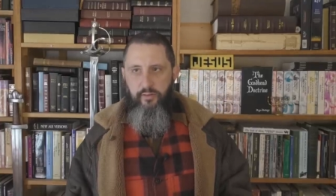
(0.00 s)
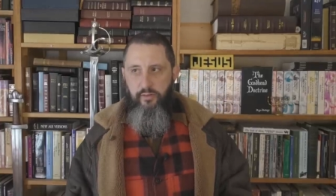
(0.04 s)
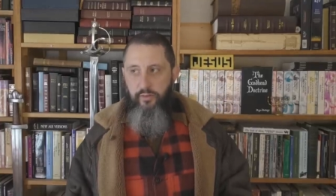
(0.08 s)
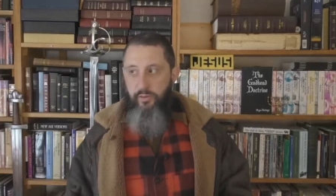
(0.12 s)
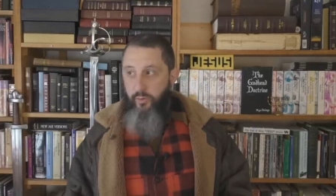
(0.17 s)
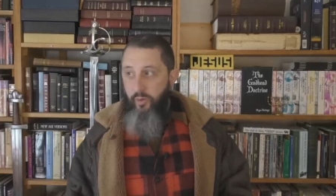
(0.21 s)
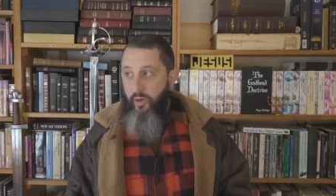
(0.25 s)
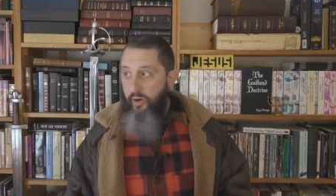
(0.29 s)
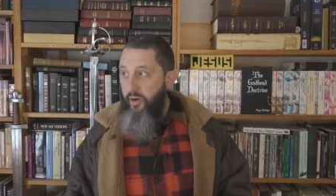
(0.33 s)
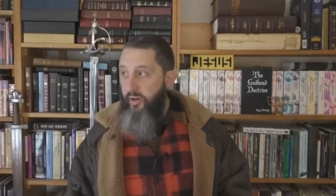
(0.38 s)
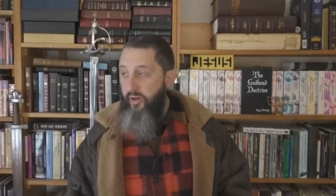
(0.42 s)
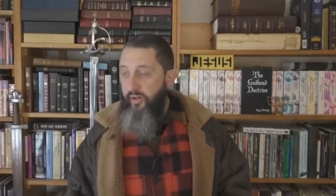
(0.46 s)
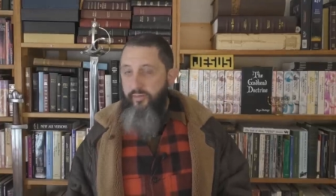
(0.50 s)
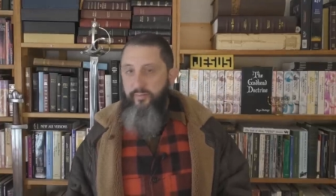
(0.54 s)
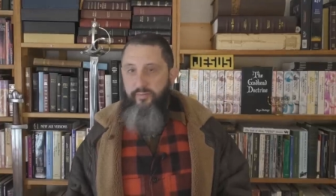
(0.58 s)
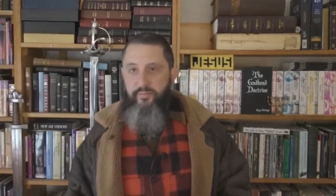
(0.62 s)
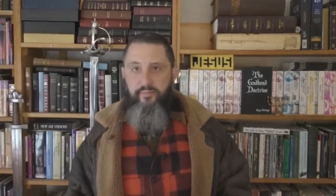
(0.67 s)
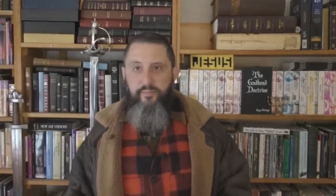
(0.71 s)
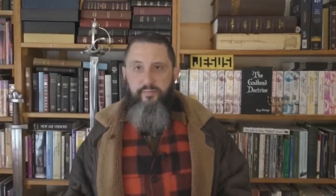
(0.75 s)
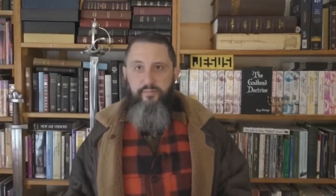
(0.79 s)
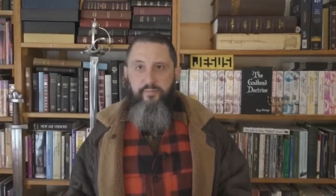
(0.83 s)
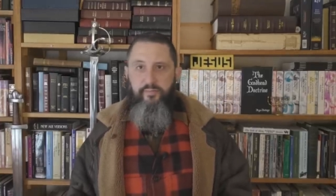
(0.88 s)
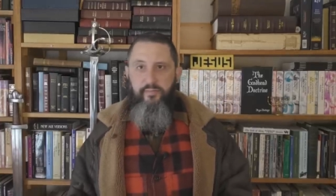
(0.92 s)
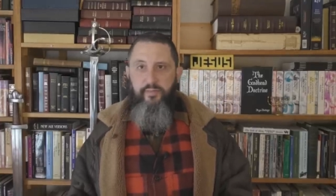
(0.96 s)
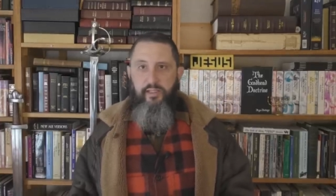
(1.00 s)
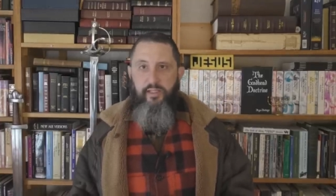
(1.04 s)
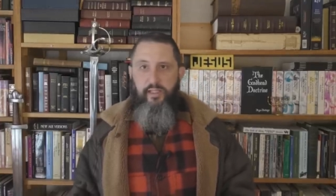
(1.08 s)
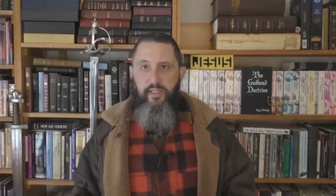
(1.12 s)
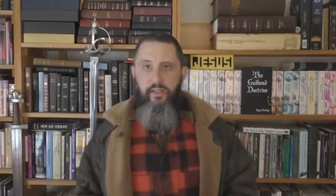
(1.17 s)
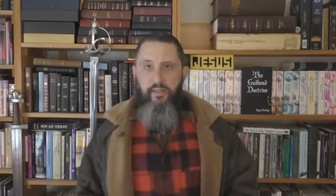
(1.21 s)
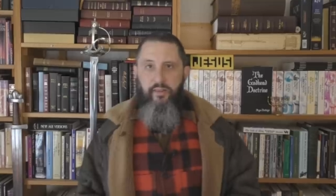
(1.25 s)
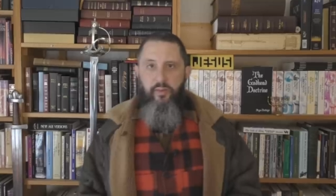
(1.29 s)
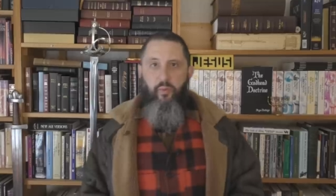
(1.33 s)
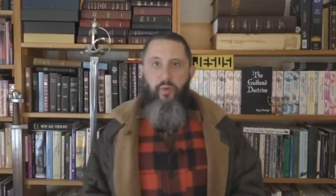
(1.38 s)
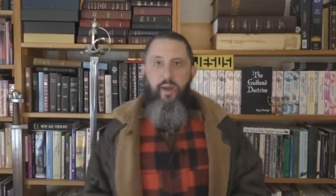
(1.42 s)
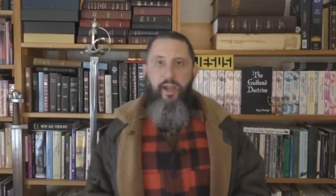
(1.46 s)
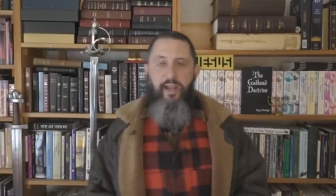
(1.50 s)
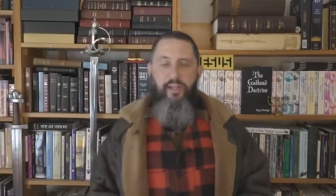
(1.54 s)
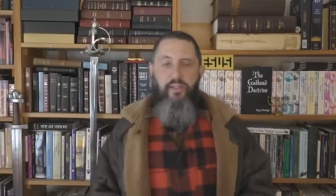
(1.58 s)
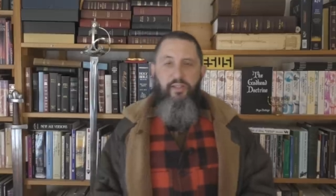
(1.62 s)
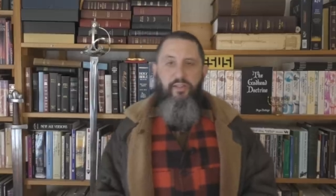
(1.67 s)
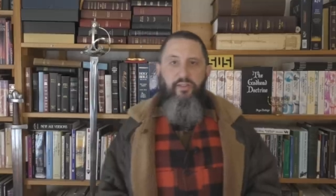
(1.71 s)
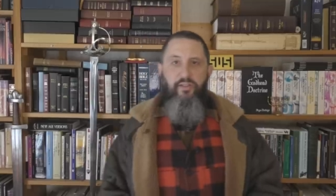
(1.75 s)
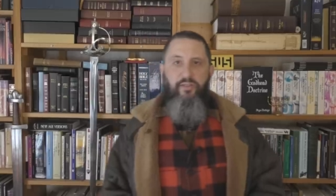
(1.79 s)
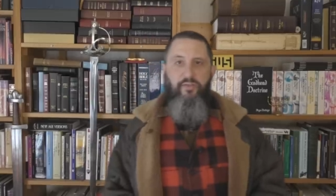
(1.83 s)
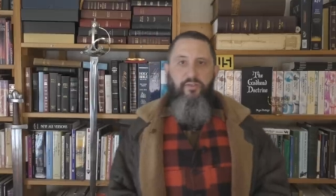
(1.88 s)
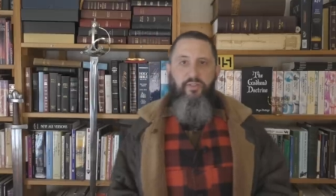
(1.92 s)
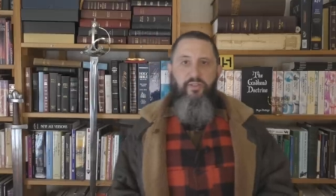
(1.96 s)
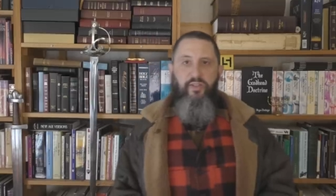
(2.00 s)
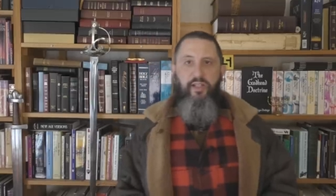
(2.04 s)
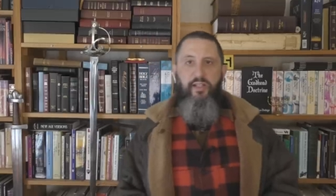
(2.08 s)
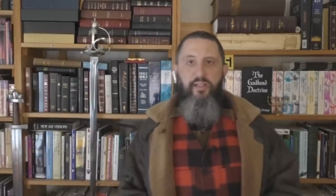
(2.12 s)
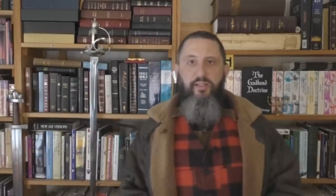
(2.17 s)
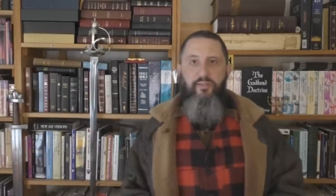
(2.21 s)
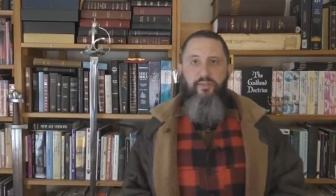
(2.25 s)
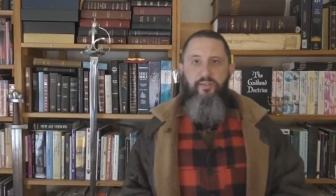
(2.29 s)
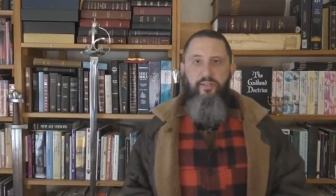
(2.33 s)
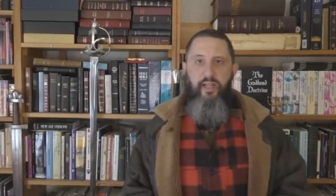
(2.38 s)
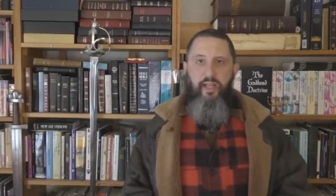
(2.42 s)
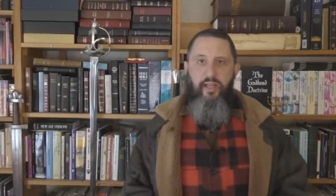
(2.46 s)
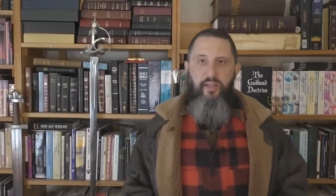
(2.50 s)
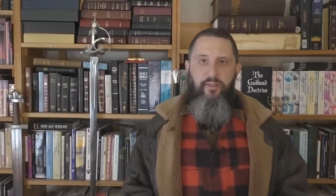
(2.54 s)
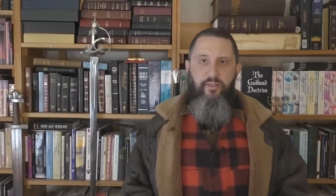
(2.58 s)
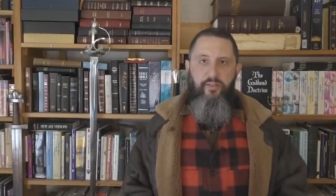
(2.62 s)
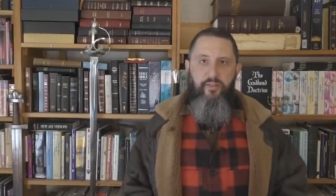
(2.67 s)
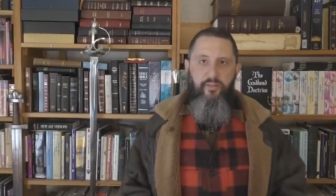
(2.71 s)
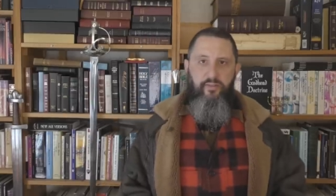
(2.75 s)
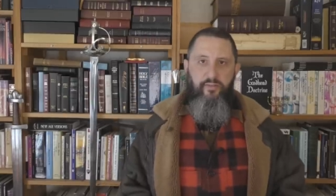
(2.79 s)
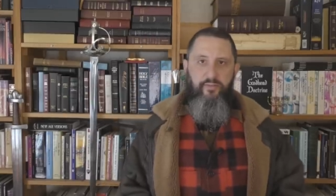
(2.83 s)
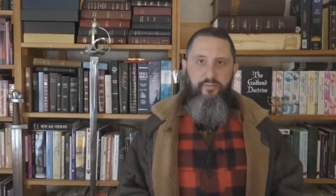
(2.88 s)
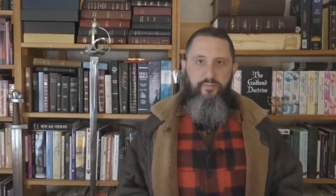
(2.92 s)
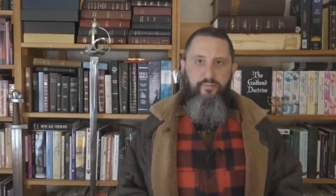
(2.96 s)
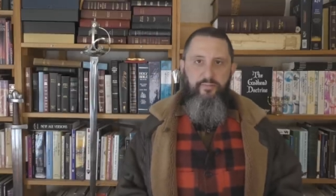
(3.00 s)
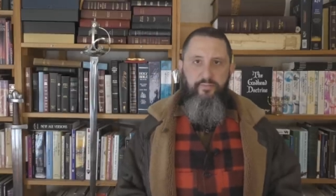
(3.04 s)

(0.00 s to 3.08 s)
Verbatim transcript: You earn it. The wages of sin is death.